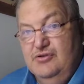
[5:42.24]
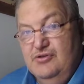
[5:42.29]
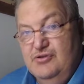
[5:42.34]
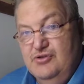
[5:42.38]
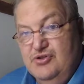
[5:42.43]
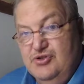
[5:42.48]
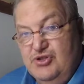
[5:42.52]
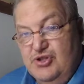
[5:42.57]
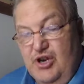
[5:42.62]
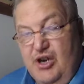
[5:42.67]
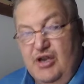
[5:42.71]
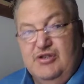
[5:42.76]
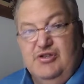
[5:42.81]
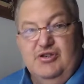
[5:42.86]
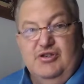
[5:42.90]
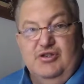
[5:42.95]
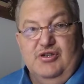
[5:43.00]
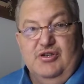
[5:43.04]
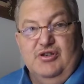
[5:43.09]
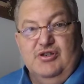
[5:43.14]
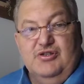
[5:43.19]

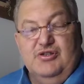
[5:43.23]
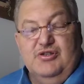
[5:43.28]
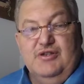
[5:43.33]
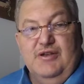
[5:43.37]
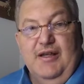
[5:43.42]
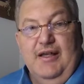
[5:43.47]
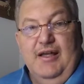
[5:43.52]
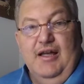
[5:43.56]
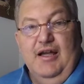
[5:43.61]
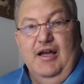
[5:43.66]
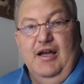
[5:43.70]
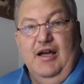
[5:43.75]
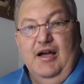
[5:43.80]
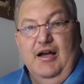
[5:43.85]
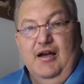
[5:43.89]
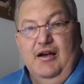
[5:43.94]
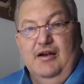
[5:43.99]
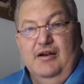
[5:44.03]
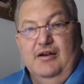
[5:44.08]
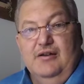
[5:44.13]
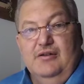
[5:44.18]
justice.
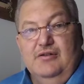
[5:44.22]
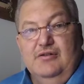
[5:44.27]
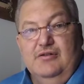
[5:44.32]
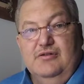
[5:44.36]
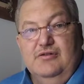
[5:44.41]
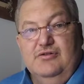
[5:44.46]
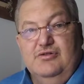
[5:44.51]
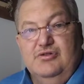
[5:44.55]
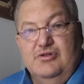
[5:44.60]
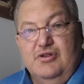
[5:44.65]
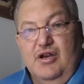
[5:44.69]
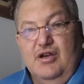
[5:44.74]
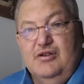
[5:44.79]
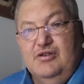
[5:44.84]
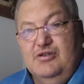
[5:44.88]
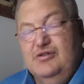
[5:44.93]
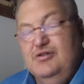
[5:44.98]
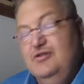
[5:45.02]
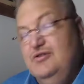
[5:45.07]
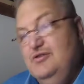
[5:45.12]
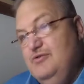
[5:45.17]
Uh,
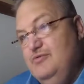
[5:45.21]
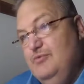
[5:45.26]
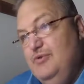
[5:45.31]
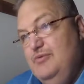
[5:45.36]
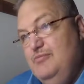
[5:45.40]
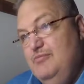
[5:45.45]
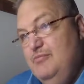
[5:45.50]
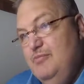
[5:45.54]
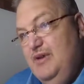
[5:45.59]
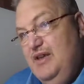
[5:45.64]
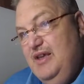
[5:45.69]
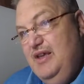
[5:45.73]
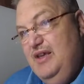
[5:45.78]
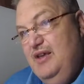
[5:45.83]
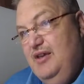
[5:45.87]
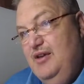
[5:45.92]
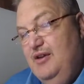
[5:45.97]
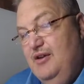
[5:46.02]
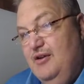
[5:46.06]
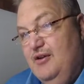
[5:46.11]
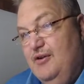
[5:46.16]
justice would be
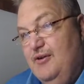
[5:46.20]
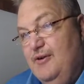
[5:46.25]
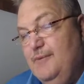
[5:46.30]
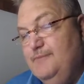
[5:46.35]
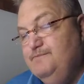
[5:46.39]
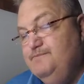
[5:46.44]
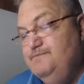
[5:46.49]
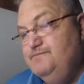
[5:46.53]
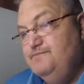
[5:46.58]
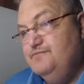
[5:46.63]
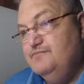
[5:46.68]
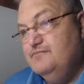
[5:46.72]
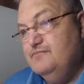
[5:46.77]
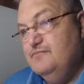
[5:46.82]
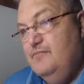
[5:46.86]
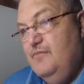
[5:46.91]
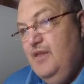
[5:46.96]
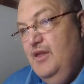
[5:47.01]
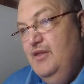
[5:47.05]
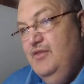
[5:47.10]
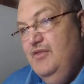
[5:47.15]
here
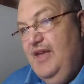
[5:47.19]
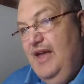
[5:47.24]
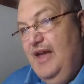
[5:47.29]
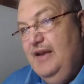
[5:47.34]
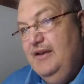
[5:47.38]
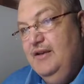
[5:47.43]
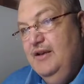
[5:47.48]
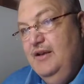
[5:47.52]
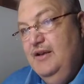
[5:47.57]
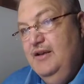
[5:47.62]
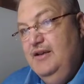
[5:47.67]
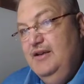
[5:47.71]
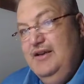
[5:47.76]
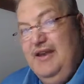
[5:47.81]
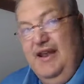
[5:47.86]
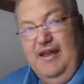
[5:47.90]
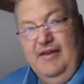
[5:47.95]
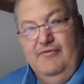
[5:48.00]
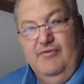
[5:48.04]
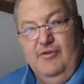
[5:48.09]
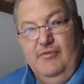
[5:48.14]
that
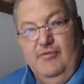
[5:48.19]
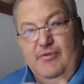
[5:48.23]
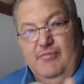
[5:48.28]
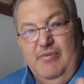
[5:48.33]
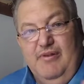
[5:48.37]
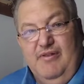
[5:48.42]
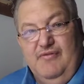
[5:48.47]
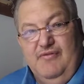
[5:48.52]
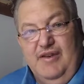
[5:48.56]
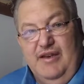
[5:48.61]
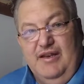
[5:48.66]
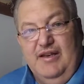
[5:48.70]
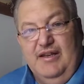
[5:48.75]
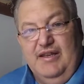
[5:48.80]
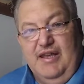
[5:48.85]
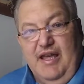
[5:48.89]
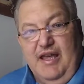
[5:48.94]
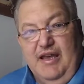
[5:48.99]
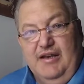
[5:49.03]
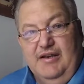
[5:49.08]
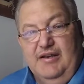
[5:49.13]
David would be
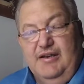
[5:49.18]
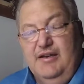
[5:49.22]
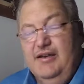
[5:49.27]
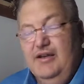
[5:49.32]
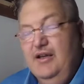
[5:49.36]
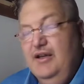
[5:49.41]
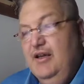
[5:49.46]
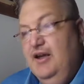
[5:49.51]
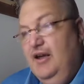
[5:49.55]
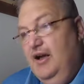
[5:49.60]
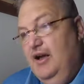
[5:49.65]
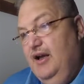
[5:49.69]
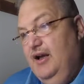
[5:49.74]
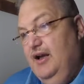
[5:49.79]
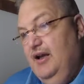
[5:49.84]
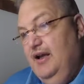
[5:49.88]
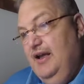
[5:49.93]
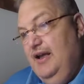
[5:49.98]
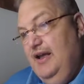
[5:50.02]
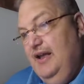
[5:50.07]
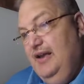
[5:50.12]
vindicated
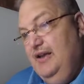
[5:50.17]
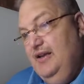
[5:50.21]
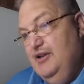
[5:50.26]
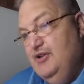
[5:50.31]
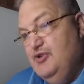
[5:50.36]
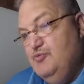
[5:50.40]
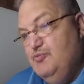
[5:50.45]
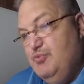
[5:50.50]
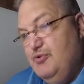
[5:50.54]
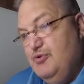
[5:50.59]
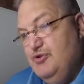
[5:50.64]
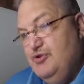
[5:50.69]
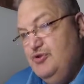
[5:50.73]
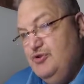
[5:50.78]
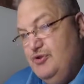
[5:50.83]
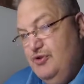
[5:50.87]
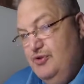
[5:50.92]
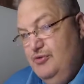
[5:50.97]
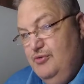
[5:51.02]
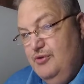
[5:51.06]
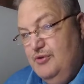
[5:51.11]
uh, and his
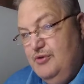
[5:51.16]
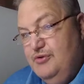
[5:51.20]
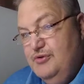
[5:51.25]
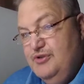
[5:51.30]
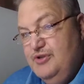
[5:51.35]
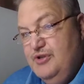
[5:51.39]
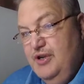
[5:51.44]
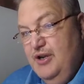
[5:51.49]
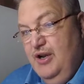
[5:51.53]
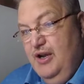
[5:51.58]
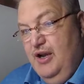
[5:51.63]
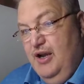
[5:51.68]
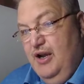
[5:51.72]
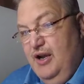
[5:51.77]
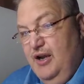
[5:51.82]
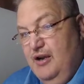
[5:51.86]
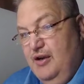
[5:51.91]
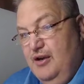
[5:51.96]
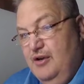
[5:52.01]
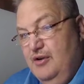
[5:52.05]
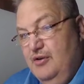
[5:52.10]
pursuers
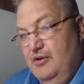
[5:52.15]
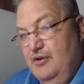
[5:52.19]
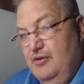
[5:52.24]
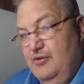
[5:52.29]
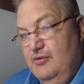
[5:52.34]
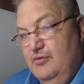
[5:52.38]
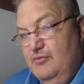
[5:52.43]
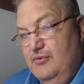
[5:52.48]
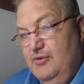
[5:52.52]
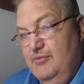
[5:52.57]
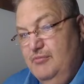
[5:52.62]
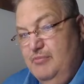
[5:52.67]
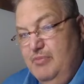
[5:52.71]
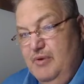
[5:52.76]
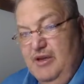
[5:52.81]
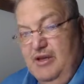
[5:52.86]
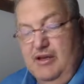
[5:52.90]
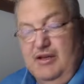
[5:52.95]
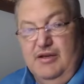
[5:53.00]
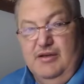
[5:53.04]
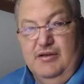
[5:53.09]
uh, would
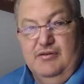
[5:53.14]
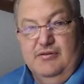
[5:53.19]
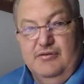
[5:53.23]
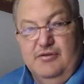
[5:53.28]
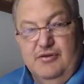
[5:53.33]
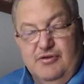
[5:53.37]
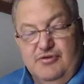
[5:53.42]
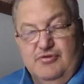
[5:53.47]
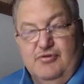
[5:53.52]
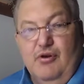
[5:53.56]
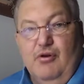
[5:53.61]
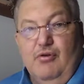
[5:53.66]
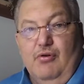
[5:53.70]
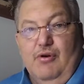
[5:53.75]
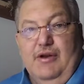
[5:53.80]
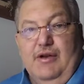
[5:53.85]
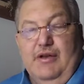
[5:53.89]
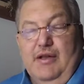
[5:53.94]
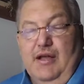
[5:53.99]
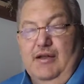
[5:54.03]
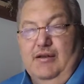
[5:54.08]
be
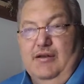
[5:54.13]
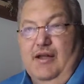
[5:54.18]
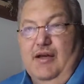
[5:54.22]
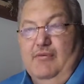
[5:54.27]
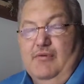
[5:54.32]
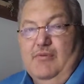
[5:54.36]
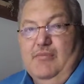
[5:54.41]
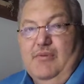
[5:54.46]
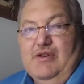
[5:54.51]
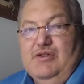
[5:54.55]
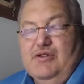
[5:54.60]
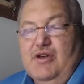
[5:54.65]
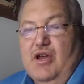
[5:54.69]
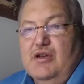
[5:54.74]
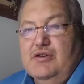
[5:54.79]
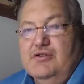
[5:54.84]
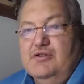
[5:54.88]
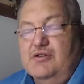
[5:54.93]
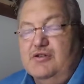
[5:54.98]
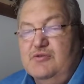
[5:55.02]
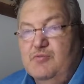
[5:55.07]
destroyed. That, that would be
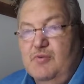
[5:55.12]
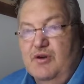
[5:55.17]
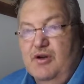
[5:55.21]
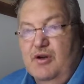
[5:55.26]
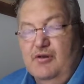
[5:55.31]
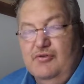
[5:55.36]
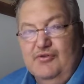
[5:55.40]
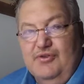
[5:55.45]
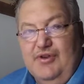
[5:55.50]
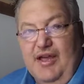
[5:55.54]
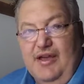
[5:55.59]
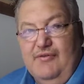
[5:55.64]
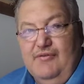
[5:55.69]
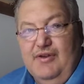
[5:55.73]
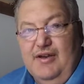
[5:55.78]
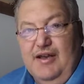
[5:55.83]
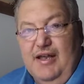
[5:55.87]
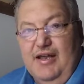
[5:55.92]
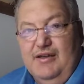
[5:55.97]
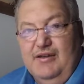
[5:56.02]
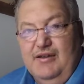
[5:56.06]
justice because
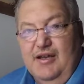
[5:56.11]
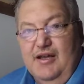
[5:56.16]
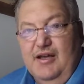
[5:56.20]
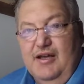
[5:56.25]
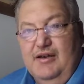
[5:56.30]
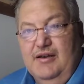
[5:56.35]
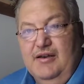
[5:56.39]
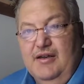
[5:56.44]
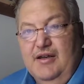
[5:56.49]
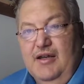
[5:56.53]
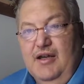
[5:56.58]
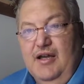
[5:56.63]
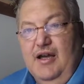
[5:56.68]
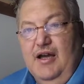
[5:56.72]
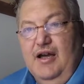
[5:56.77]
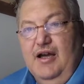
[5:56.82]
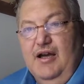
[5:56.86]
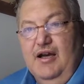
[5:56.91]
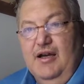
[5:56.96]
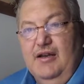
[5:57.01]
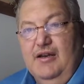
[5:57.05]
David had done
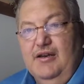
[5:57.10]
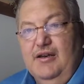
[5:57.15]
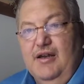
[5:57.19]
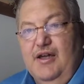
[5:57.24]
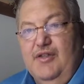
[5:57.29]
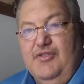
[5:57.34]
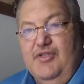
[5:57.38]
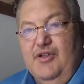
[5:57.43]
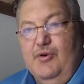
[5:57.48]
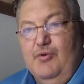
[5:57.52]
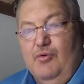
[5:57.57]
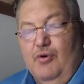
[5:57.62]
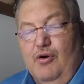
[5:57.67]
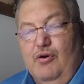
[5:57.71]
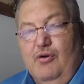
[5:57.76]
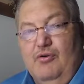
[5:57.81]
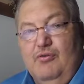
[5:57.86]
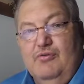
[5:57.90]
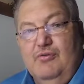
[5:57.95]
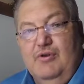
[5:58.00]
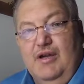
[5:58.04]
uh, nothing
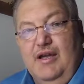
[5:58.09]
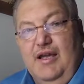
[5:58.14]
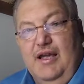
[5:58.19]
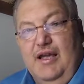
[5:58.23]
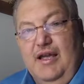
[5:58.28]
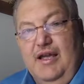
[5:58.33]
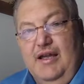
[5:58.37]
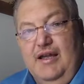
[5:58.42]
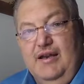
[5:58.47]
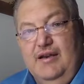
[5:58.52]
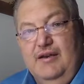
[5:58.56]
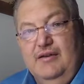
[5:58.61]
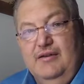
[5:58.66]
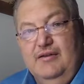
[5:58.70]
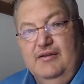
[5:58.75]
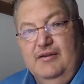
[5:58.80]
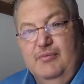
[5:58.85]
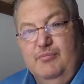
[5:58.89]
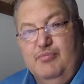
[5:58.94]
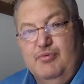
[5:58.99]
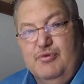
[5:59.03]
wrong,
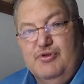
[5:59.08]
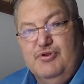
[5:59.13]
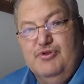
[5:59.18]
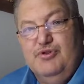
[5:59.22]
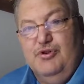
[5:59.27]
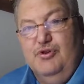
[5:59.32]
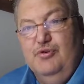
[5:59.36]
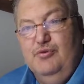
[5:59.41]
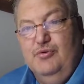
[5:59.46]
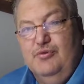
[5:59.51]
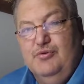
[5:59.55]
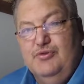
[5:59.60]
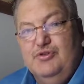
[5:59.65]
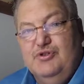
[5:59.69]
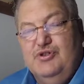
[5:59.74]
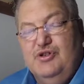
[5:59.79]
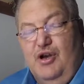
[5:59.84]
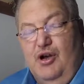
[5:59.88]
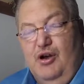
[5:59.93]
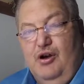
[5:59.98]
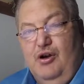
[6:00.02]
and the pursuers,
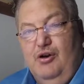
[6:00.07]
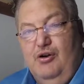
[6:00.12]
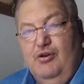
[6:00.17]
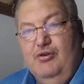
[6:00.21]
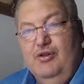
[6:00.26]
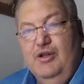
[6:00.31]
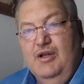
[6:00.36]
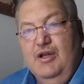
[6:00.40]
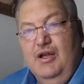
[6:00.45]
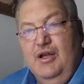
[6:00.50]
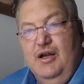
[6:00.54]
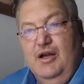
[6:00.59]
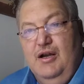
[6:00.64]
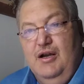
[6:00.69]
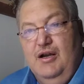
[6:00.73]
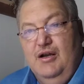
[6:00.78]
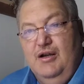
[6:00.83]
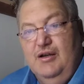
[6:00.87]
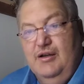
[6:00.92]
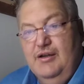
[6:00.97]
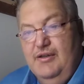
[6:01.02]
Saul,
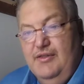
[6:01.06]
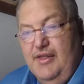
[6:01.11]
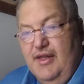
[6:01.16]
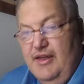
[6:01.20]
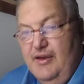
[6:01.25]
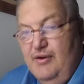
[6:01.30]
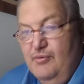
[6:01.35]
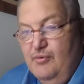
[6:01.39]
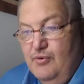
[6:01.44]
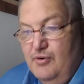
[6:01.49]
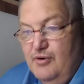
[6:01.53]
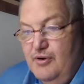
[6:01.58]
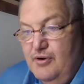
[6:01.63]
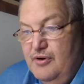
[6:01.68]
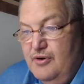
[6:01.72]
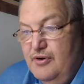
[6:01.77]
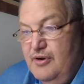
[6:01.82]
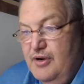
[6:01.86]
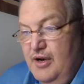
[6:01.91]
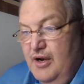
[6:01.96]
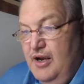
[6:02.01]
uh, they
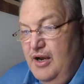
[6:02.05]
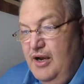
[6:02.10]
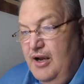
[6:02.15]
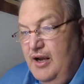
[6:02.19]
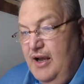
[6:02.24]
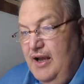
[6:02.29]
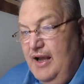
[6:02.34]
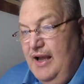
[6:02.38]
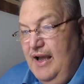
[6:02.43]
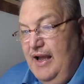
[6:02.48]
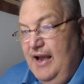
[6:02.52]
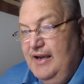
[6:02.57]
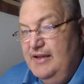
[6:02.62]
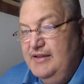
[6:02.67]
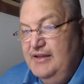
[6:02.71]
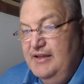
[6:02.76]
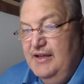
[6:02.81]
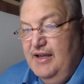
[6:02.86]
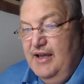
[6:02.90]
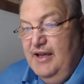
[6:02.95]
were uh, acting